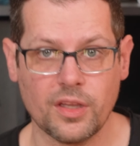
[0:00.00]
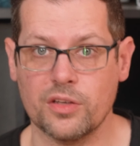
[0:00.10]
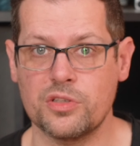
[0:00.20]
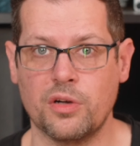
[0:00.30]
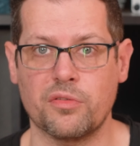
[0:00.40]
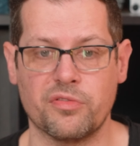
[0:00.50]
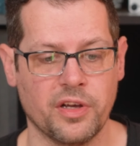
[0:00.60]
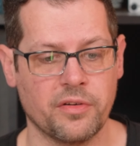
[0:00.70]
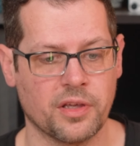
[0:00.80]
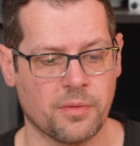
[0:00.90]
So,
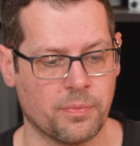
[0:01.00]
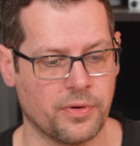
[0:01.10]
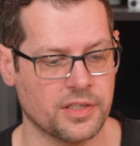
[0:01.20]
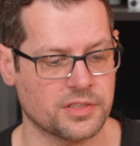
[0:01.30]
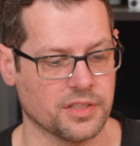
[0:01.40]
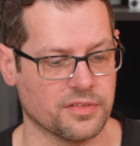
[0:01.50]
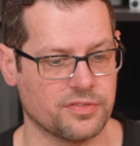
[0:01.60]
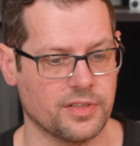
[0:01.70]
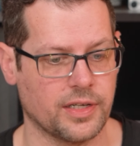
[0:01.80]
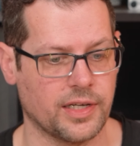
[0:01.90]
very
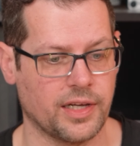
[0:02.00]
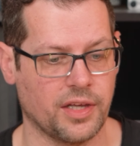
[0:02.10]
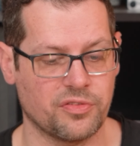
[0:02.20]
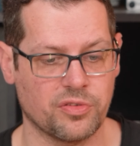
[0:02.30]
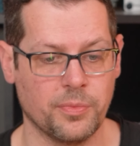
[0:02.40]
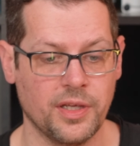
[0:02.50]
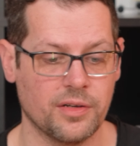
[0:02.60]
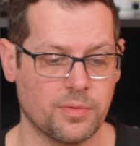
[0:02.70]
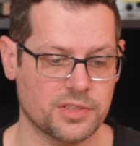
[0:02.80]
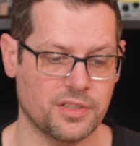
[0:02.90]
impressive. And for me,
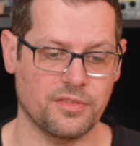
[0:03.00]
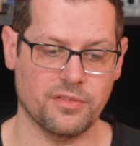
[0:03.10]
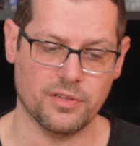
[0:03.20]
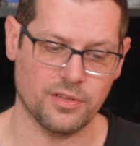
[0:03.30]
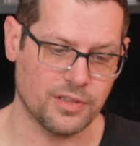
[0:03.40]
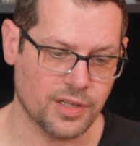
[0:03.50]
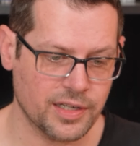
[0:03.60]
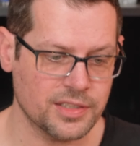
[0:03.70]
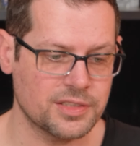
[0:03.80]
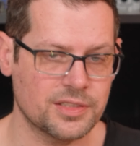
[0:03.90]
it was a
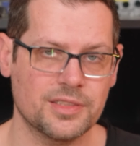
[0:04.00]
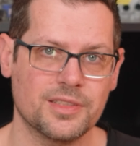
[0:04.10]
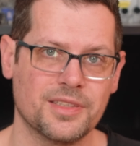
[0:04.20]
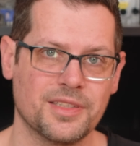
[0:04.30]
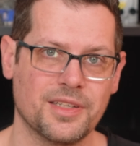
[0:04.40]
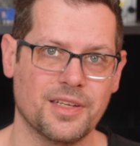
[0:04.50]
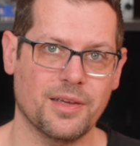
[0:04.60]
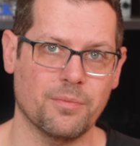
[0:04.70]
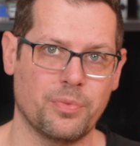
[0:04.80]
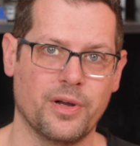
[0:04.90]
nice
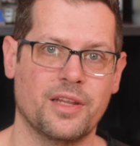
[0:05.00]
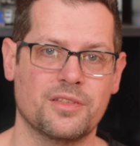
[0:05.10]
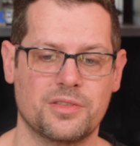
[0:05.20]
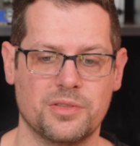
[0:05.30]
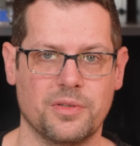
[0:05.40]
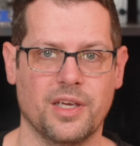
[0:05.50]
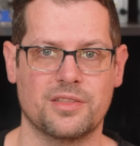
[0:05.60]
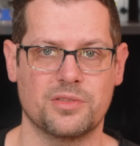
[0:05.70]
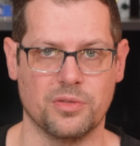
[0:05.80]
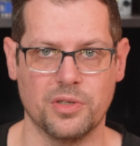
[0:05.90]
brand to
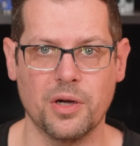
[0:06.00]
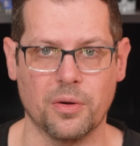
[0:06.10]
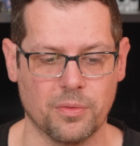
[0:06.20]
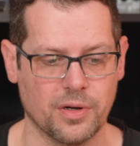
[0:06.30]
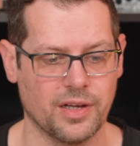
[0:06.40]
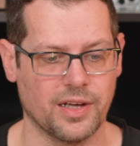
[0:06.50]
get to know.